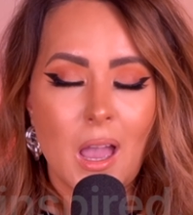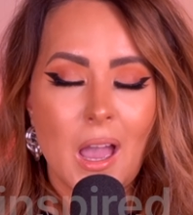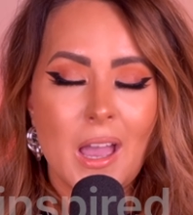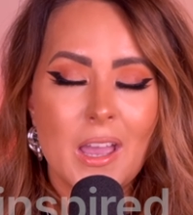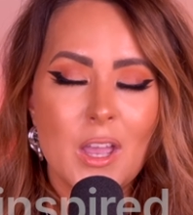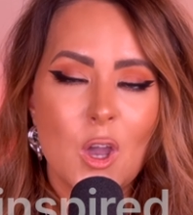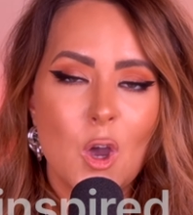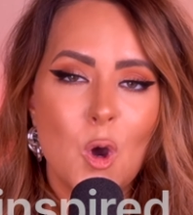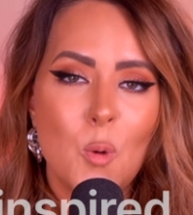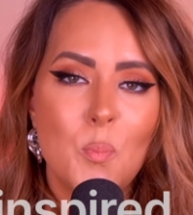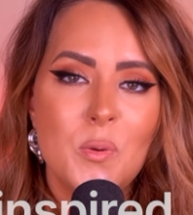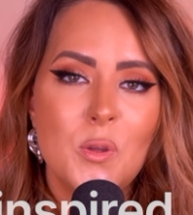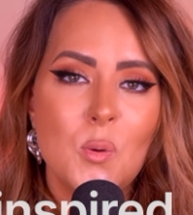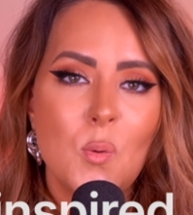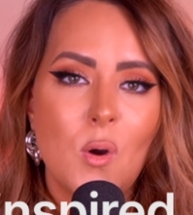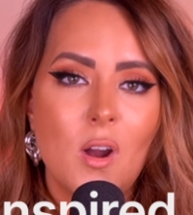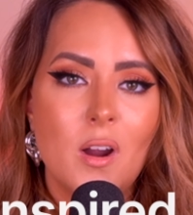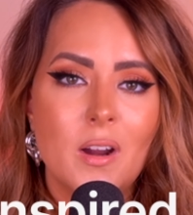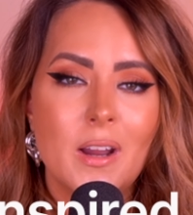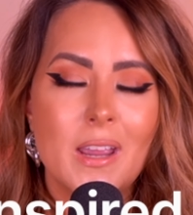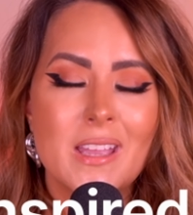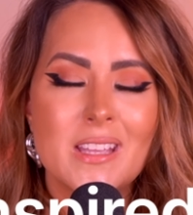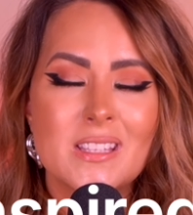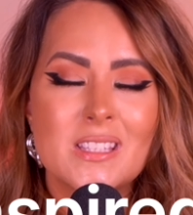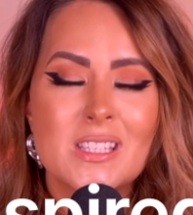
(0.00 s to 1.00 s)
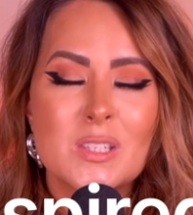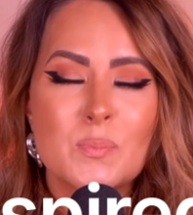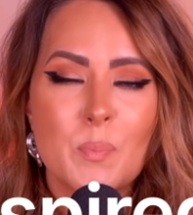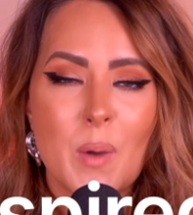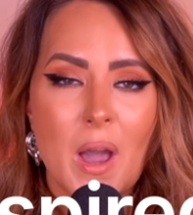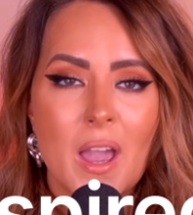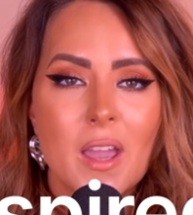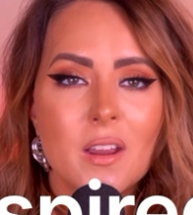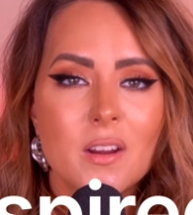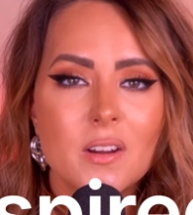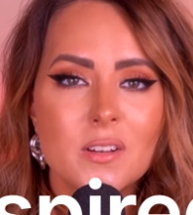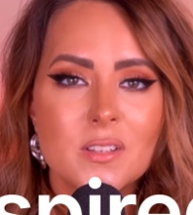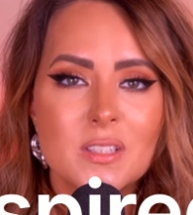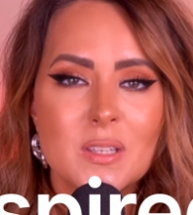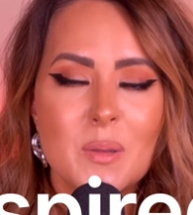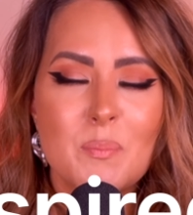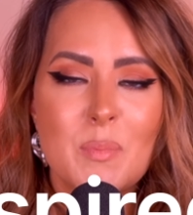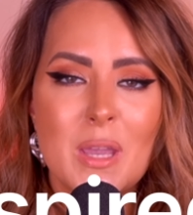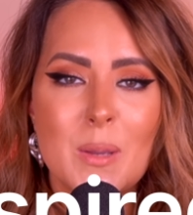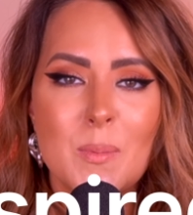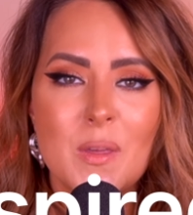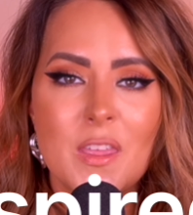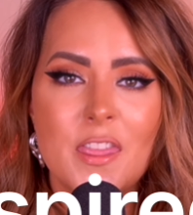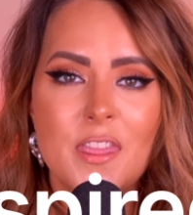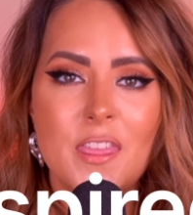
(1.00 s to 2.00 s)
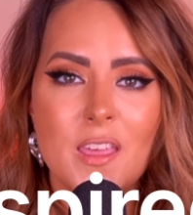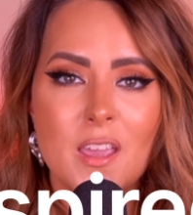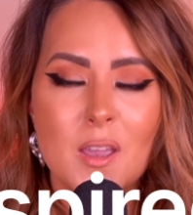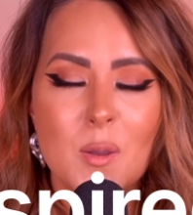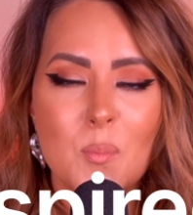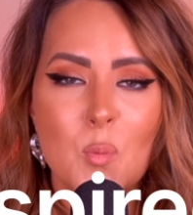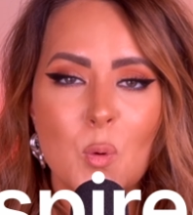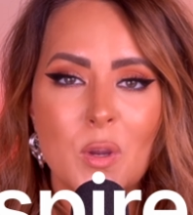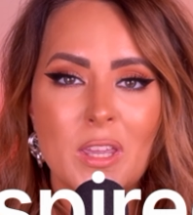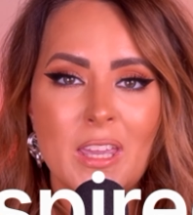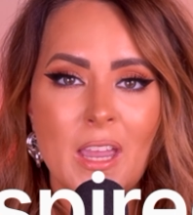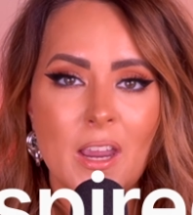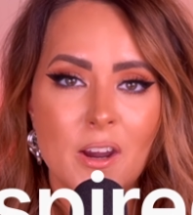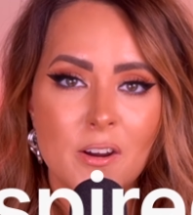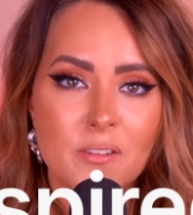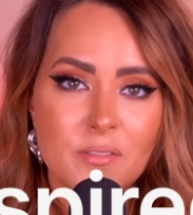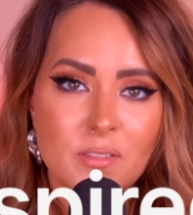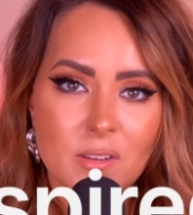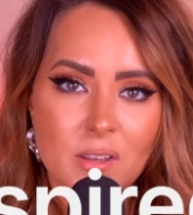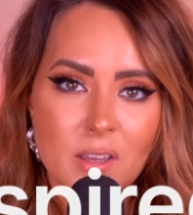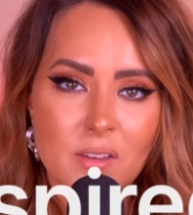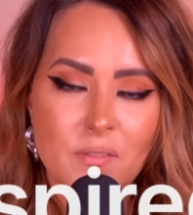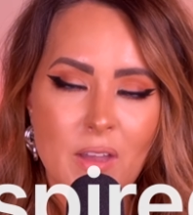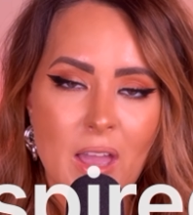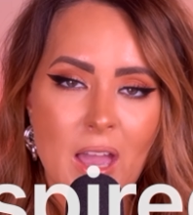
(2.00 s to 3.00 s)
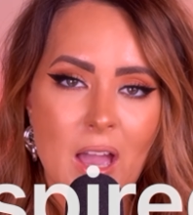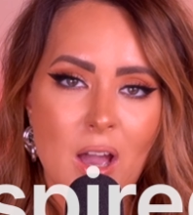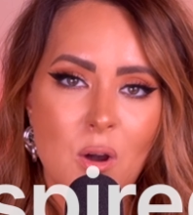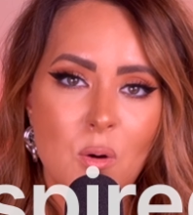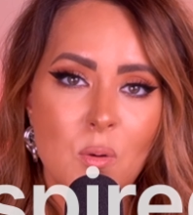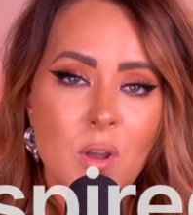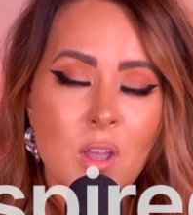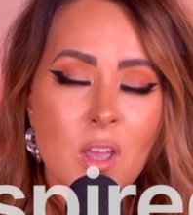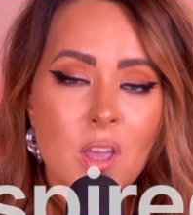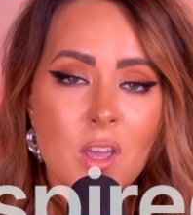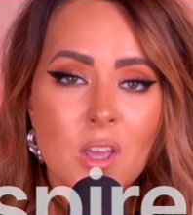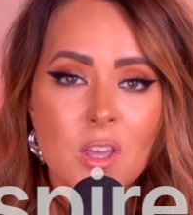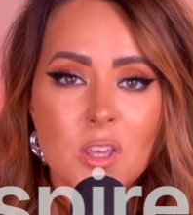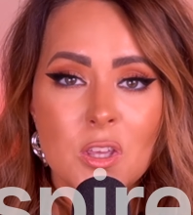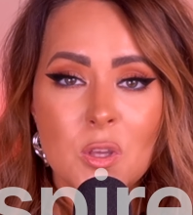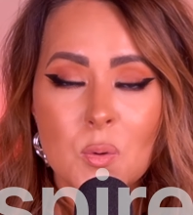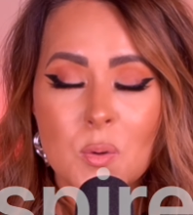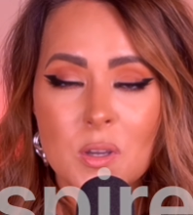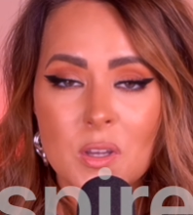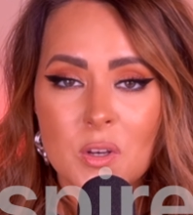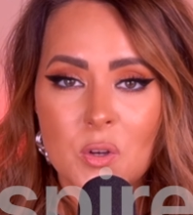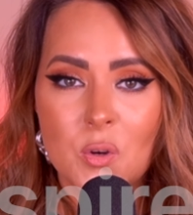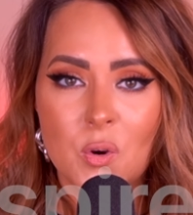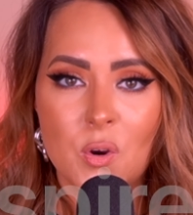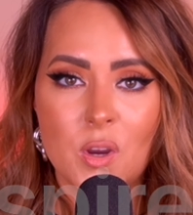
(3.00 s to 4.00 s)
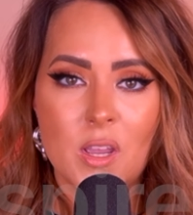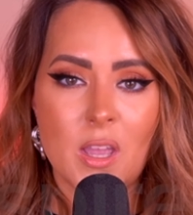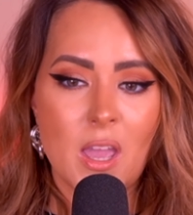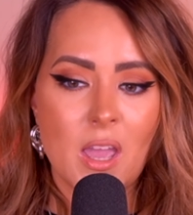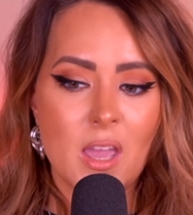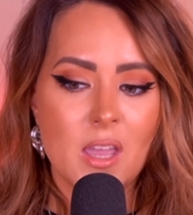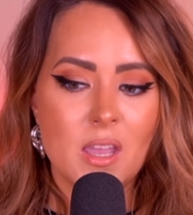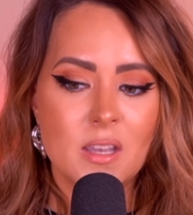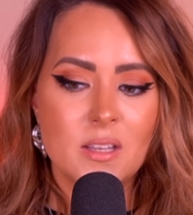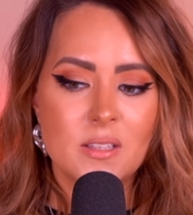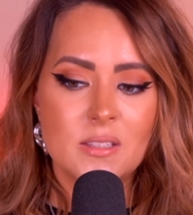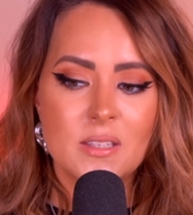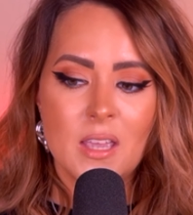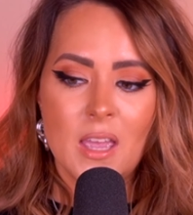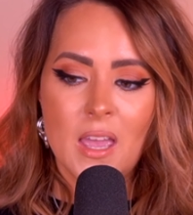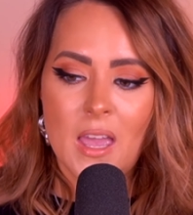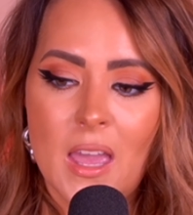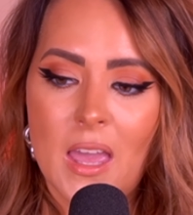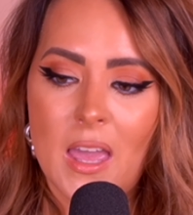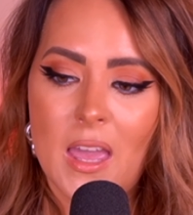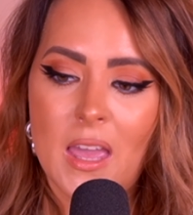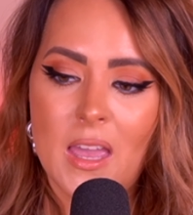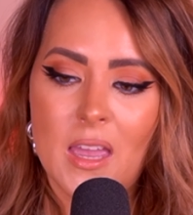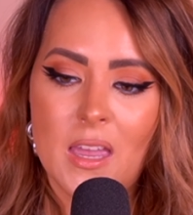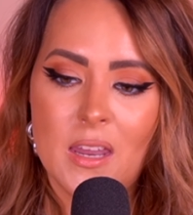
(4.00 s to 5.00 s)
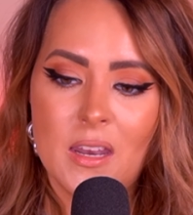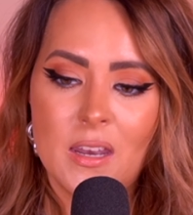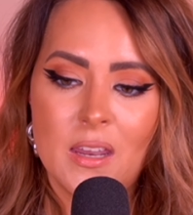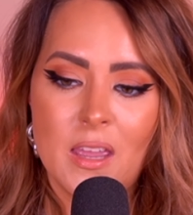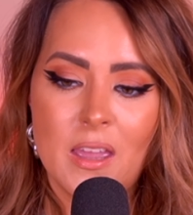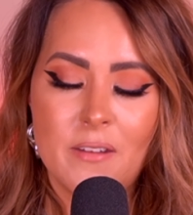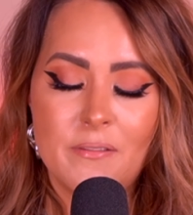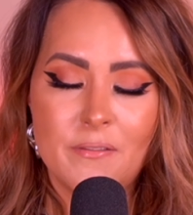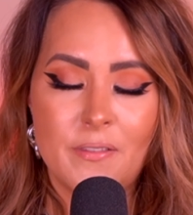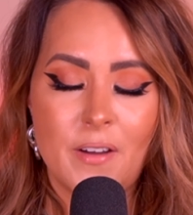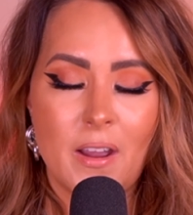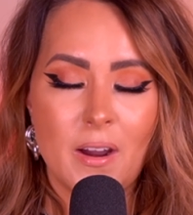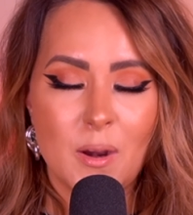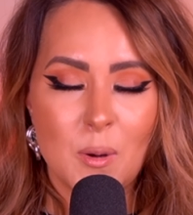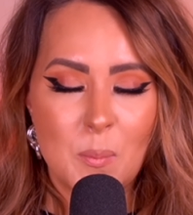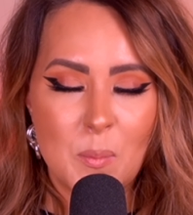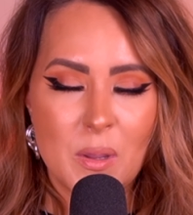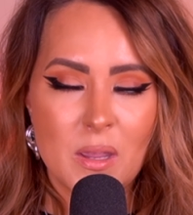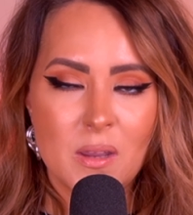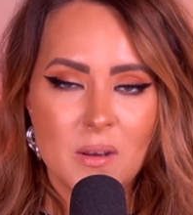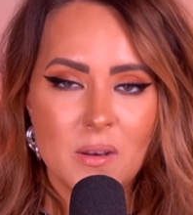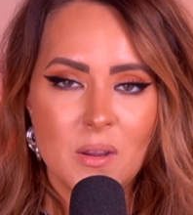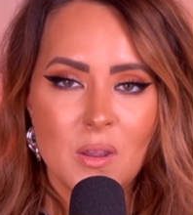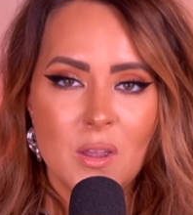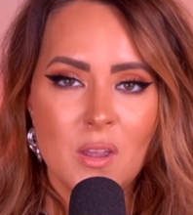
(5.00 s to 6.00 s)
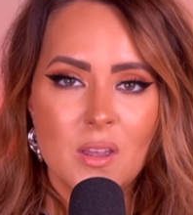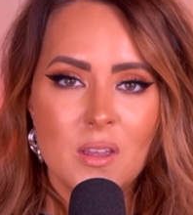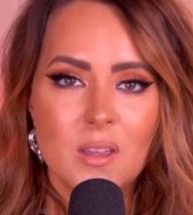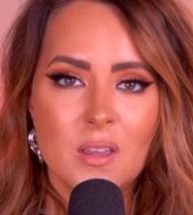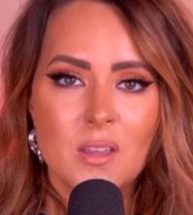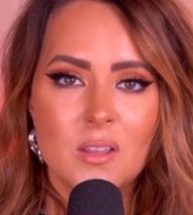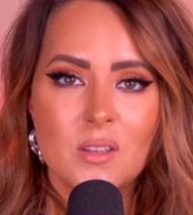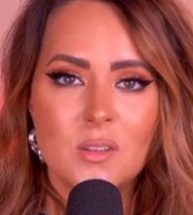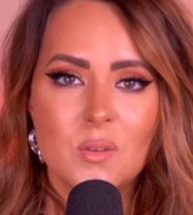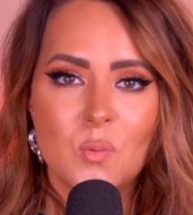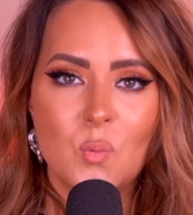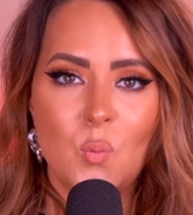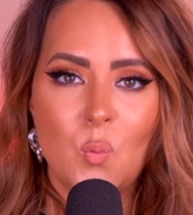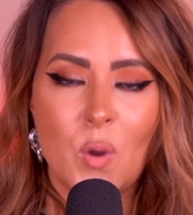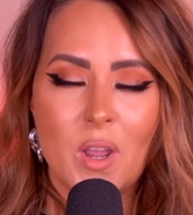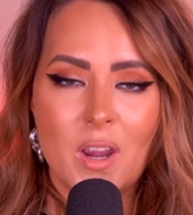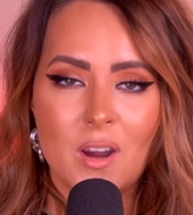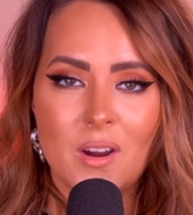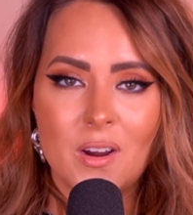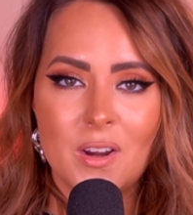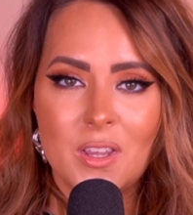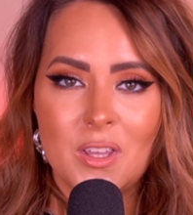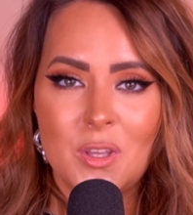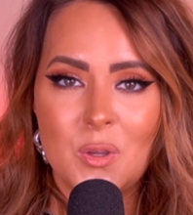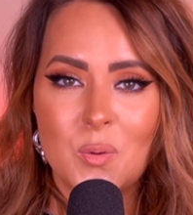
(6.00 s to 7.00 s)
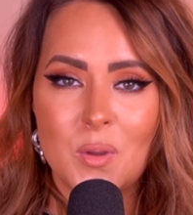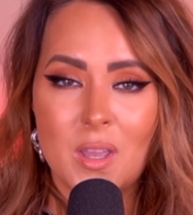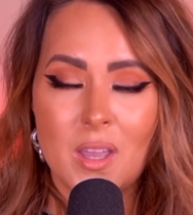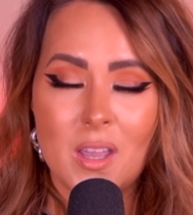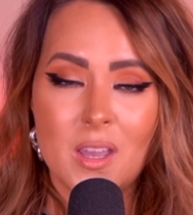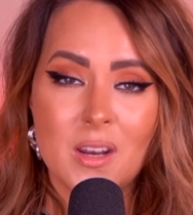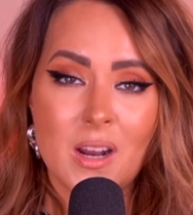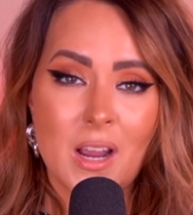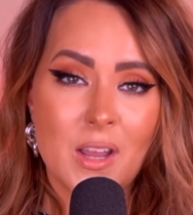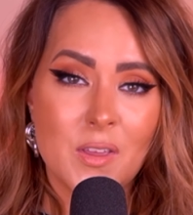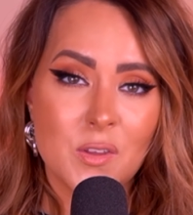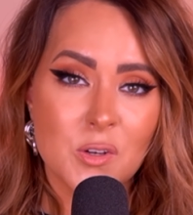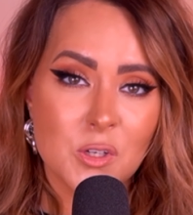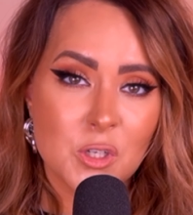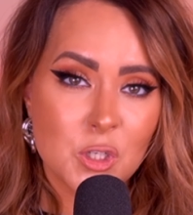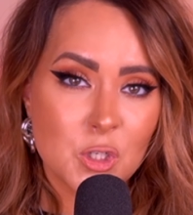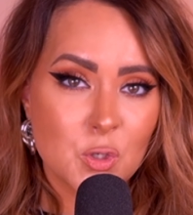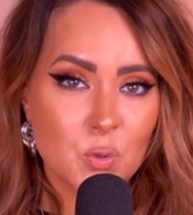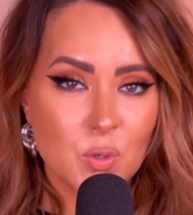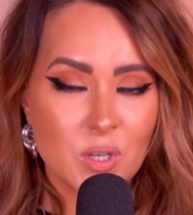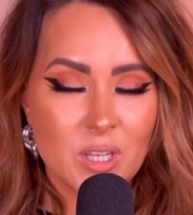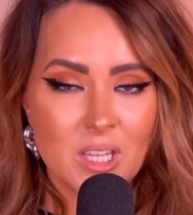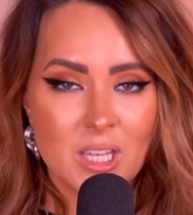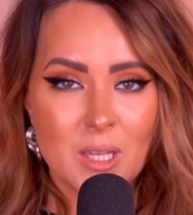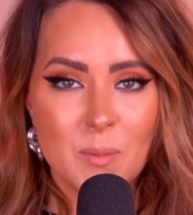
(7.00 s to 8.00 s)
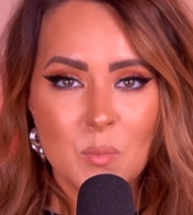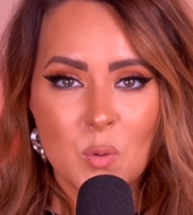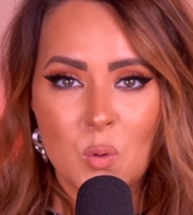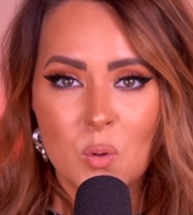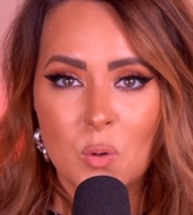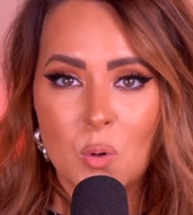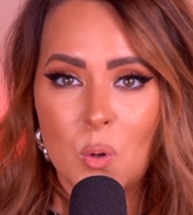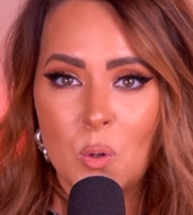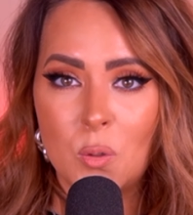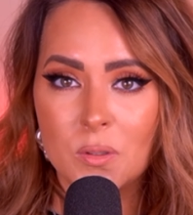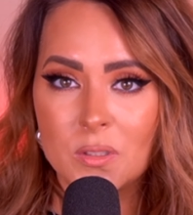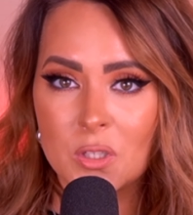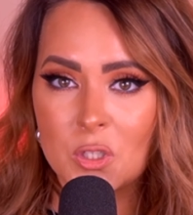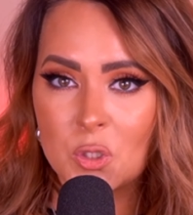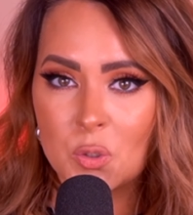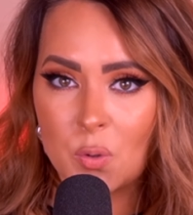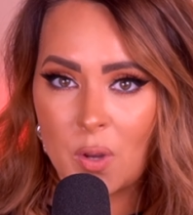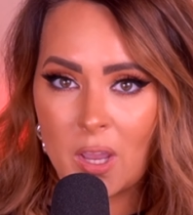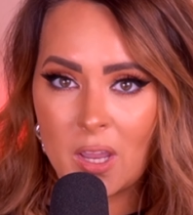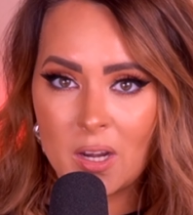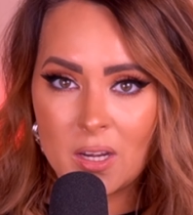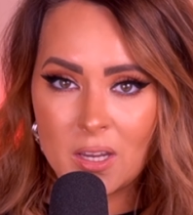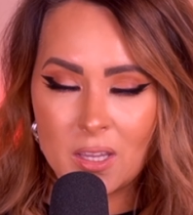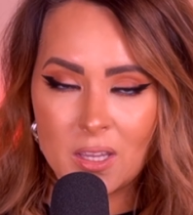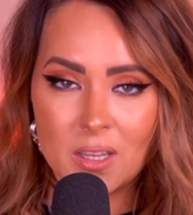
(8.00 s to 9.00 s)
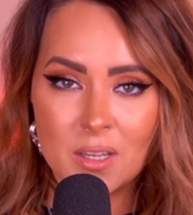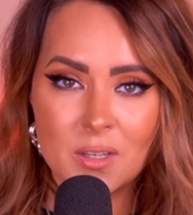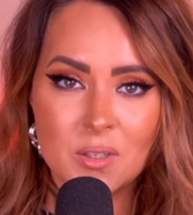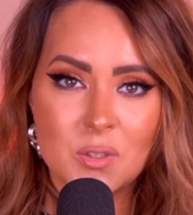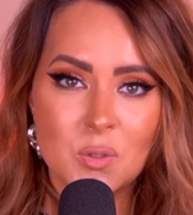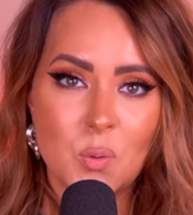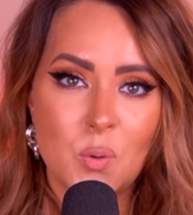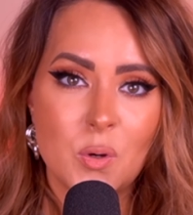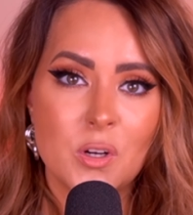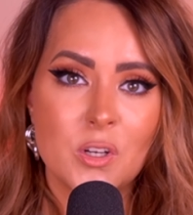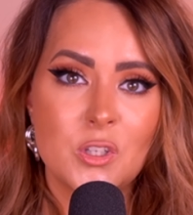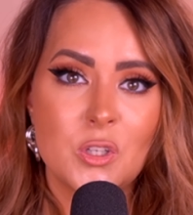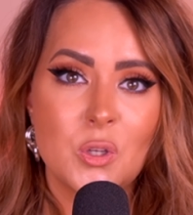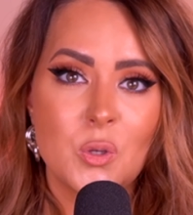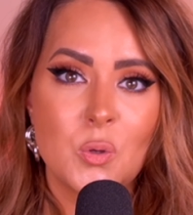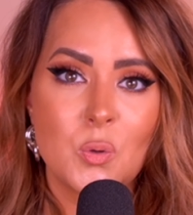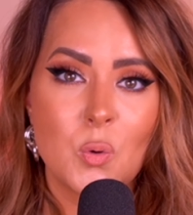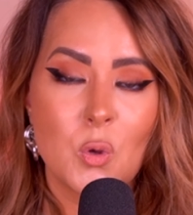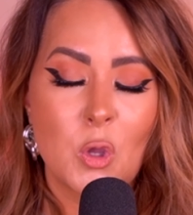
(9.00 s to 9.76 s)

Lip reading: I hope you are inspired to maybe think more carefully of how you can create an environment where you can either stream or hold trainings or do